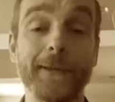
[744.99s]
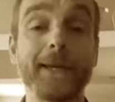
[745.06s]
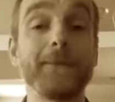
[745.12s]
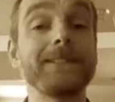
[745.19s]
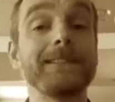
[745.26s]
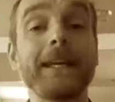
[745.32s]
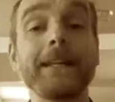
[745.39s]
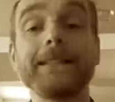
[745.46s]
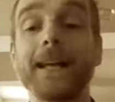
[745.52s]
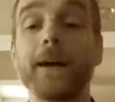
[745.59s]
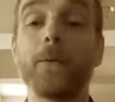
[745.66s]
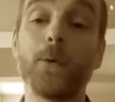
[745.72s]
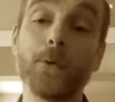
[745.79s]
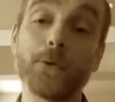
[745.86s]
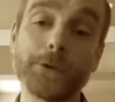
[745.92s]
It was sent
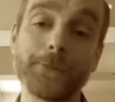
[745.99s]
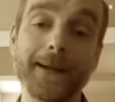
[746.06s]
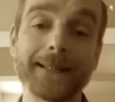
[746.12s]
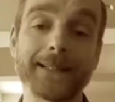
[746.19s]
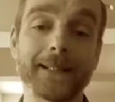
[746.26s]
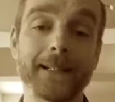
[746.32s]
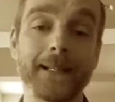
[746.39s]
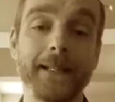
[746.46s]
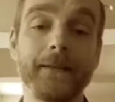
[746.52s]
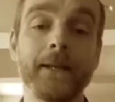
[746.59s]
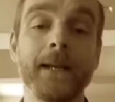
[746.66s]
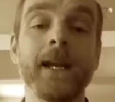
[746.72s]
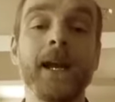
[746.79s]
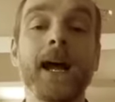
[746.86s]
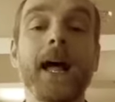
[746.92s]
out automatically,
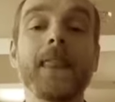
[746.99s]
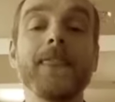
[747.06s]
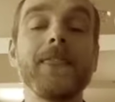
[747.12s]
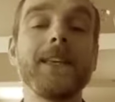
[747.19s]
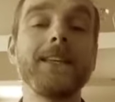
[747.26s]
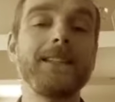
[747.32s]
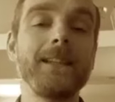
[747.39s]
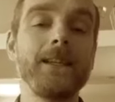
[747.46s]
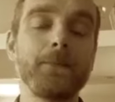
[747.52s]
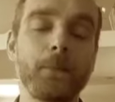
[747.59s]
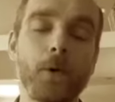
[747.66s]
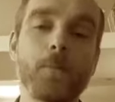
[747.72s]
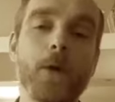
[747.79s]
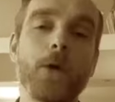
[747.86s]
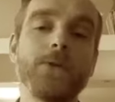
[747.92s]
and this is
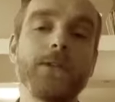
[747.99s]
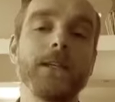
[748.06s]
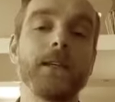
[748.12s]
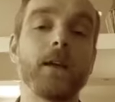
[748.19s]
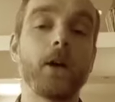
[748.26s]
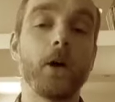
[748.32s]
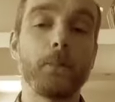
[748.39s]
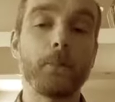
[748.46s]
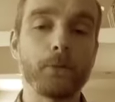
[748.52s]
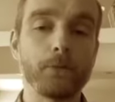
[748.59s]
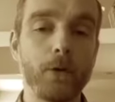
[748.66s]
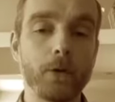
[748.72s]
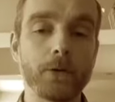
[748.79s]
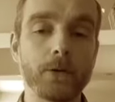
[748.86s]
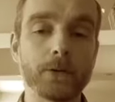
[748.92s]
promoting a
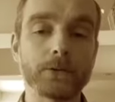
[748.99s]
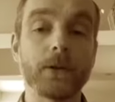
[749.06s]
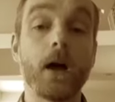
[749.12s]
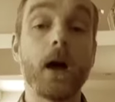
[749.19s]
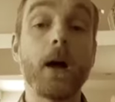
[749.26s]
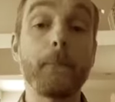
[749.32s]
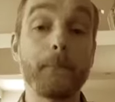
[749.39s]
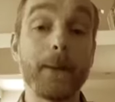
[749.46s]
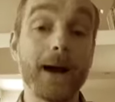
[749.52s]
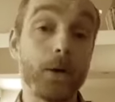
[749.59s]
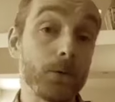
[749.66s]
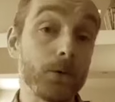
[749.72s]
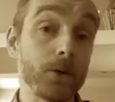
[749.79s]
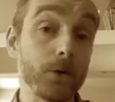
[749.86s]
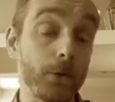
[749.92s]
product
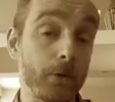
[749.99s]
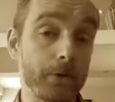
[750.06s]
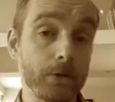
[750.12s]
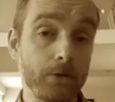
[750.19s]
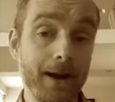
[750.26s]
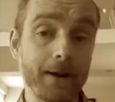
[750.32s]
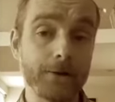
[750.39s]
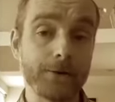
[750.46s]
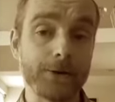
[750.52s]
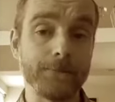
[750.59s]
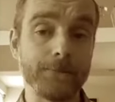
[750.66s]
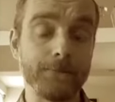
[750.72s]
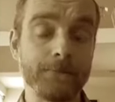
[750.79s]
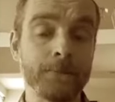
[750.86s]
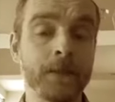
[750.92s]
about the law of
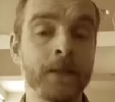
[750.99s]
attraction.